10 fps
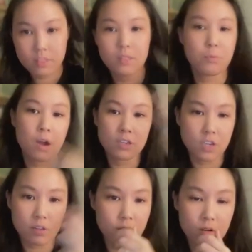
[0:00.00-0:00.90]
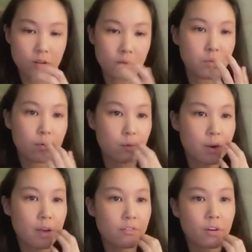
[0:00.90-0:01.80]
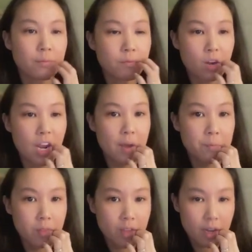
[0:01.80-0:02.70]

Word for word: the project or, or whatever, right?